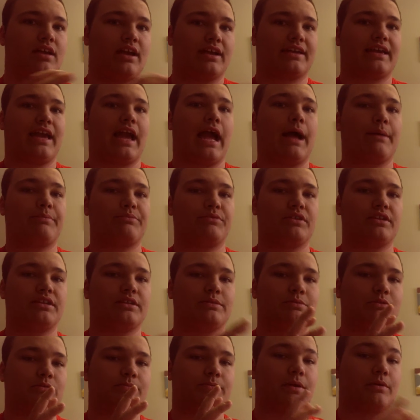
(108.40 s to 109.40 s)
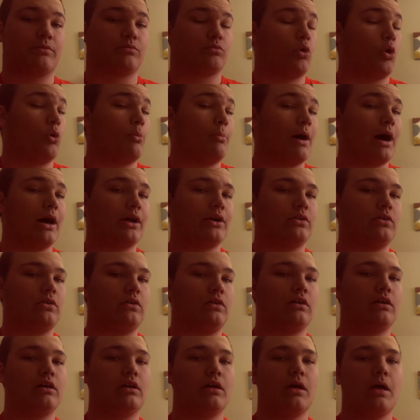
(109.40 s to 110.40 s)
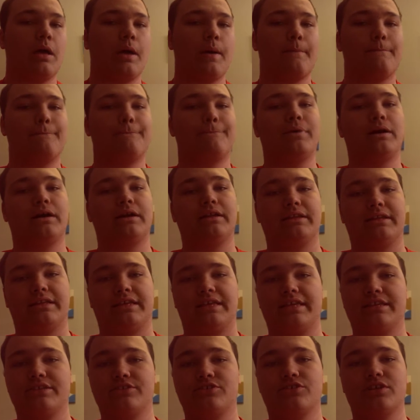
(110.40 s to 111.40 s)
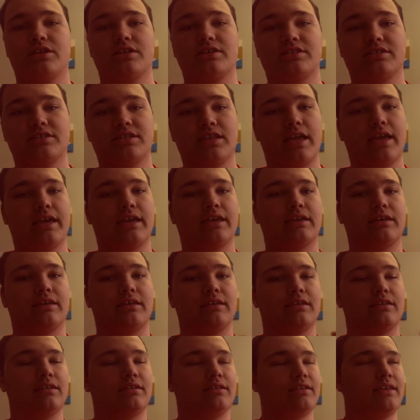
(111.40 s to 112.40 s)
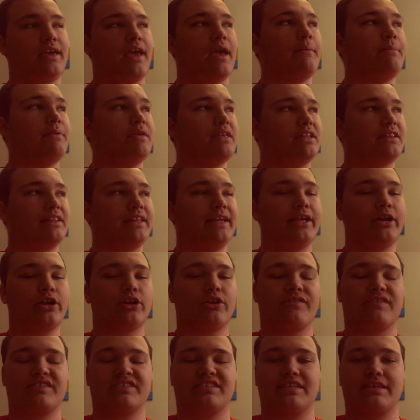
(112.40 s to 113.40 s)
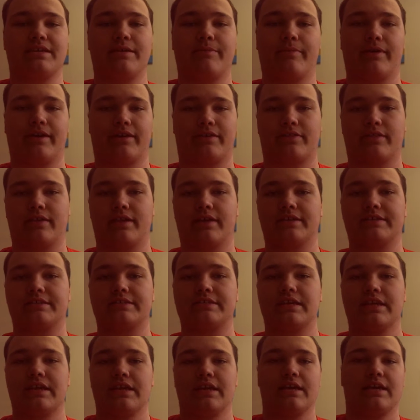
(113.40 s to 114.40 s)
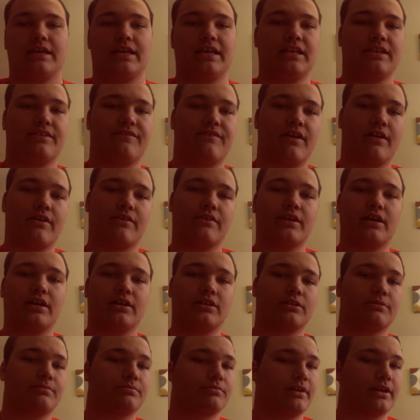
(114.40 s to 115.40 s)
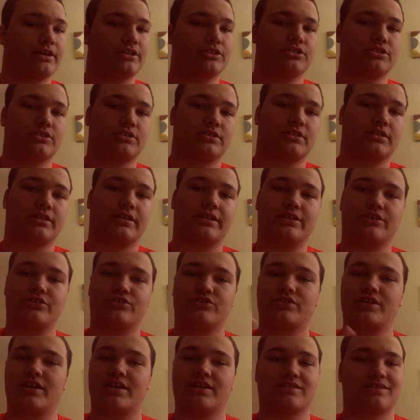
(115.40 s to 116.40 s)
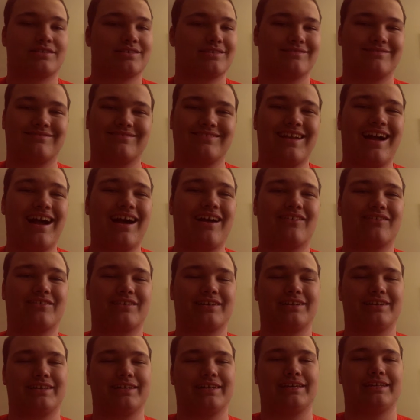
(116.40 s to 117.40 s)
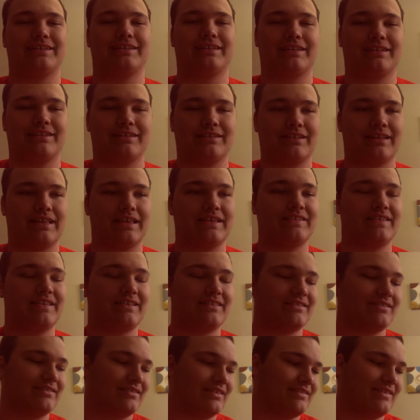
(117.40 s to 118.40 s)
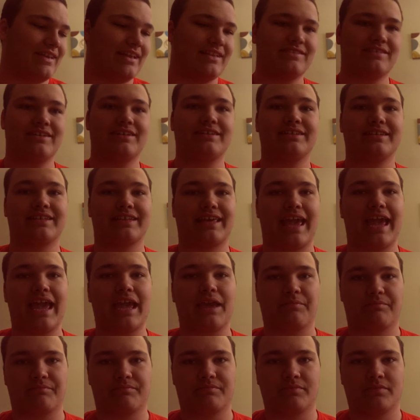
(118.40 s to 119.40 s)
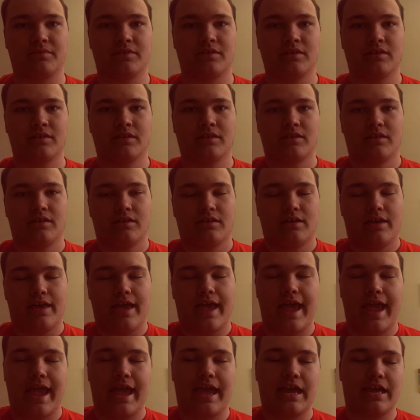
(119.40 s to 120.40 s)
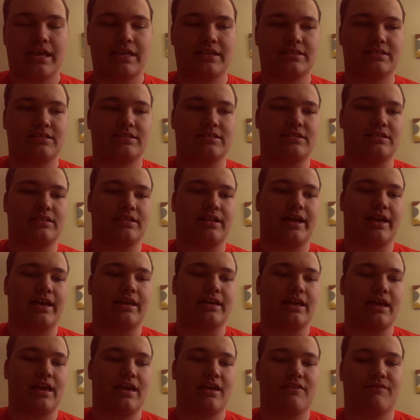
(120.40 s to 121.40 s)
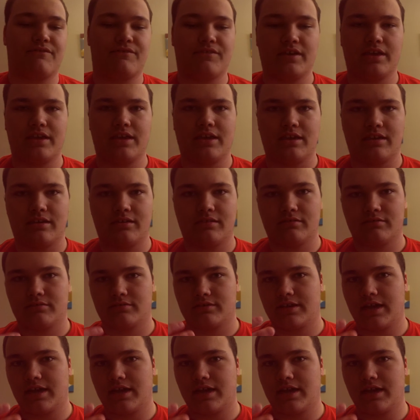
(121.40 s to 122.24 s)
a captain. He's supposed to be a role model, but he's just like, can't be a leader of a team like this. He's very under pressure. He's just not really his head's on the game. And like, if he